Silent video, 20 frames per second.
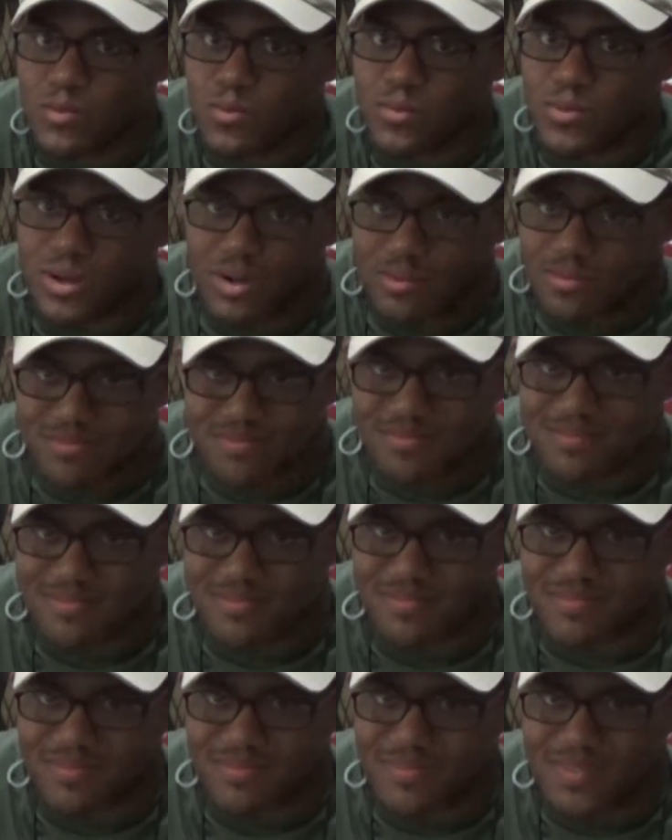well,
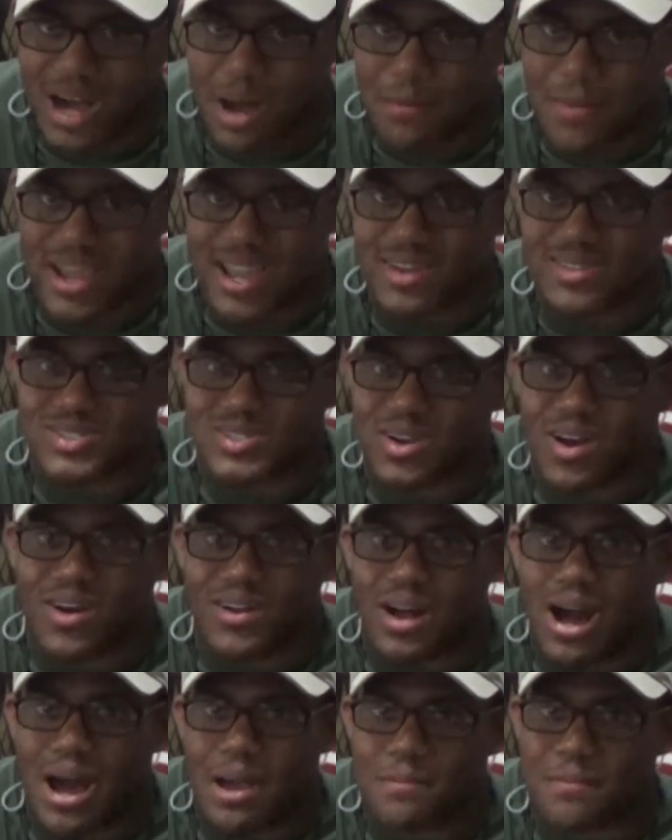I may
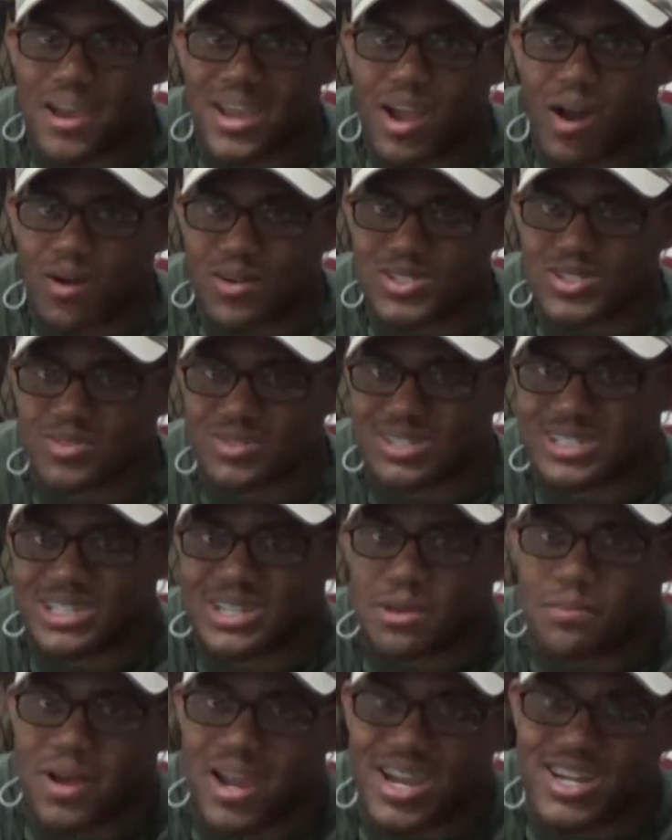also
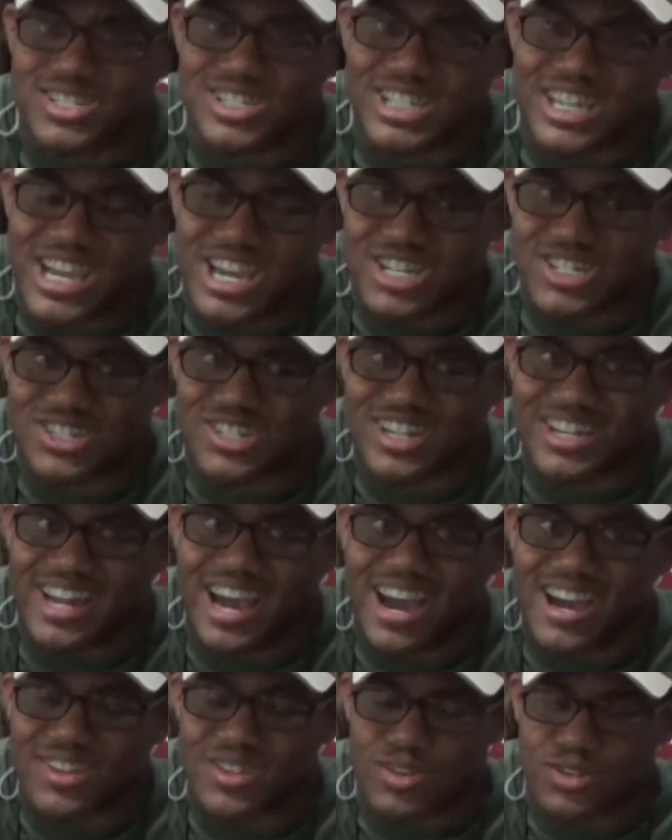continue my education at
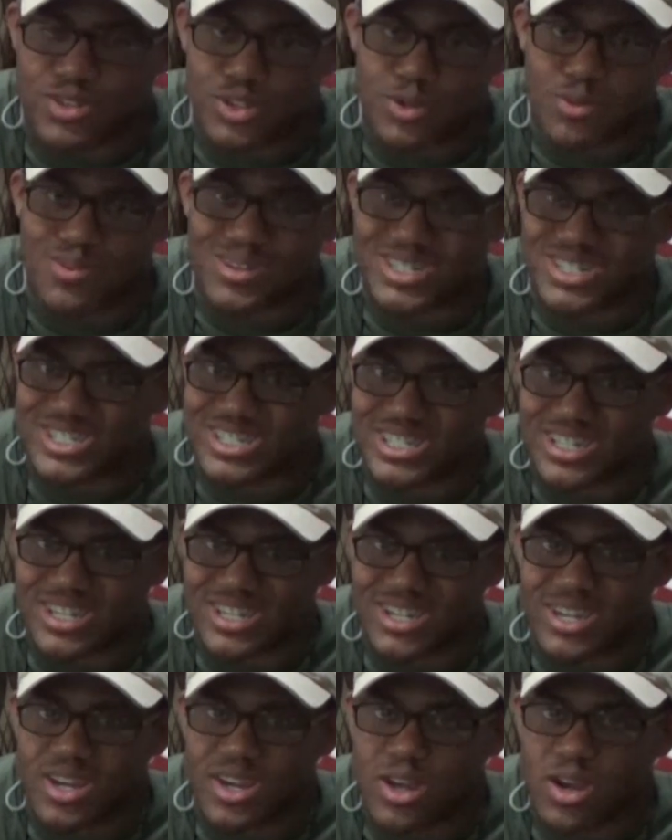either
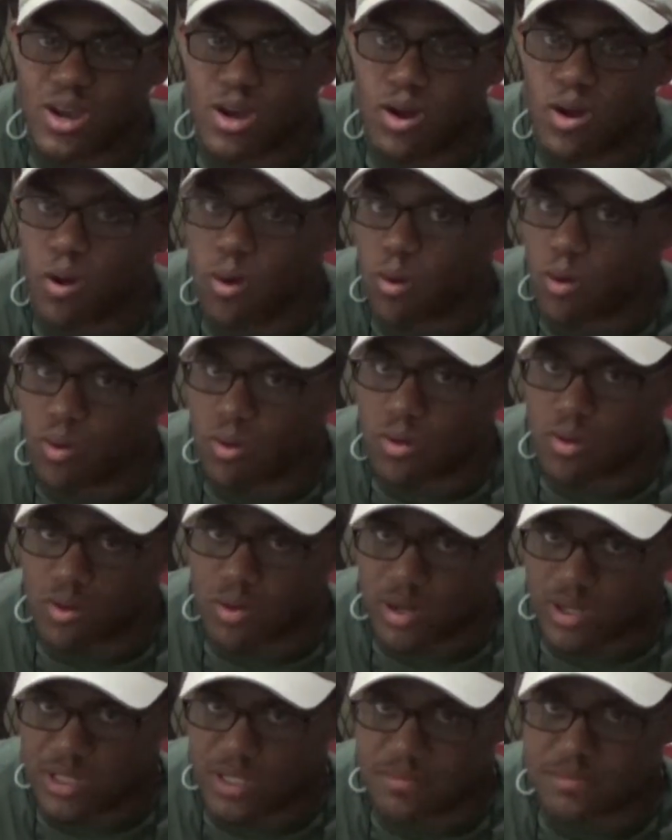USC or
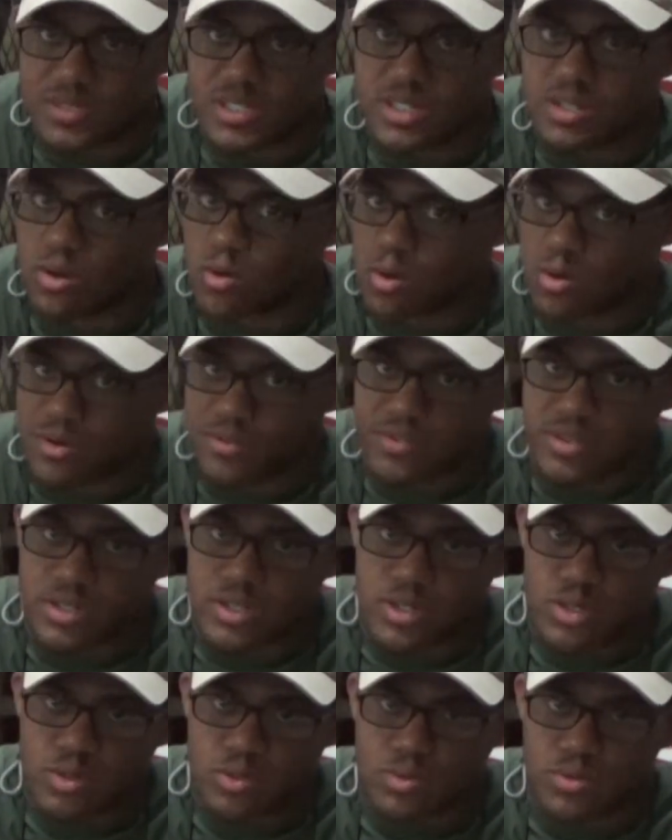Clemson or
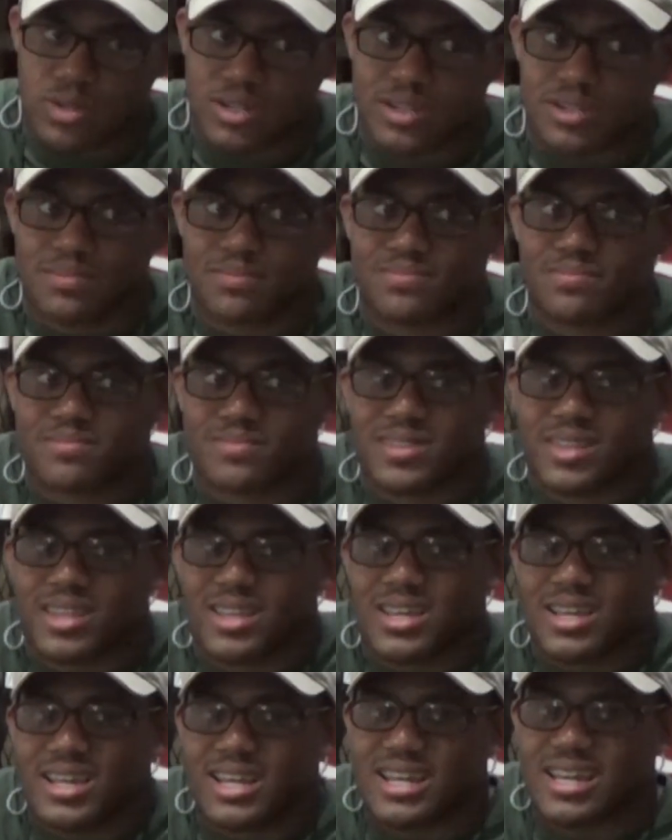even Duke.
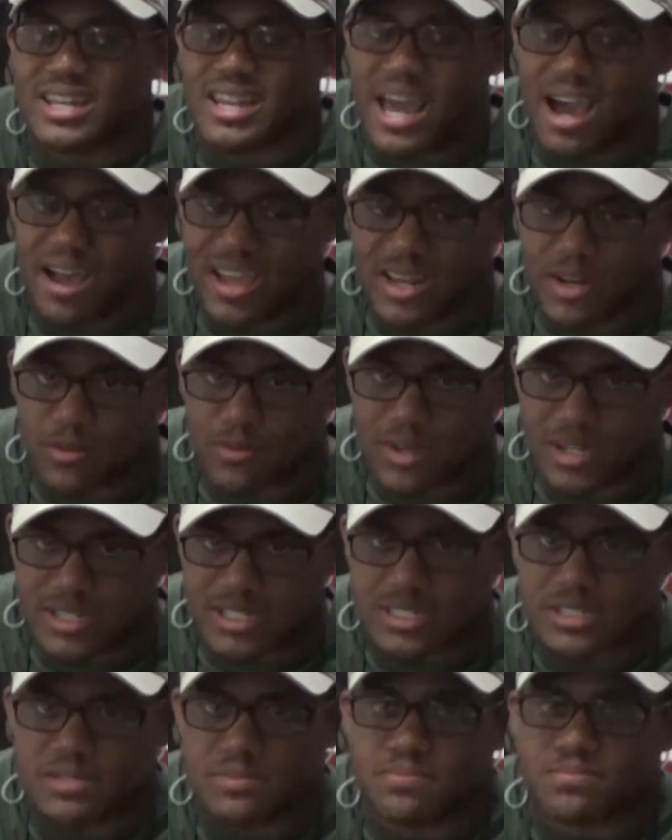Now,
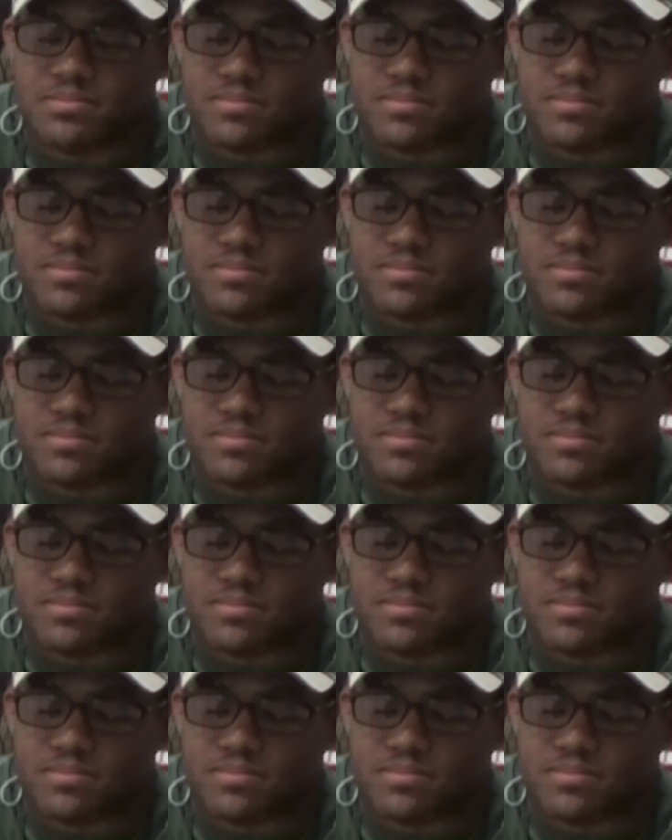anyways,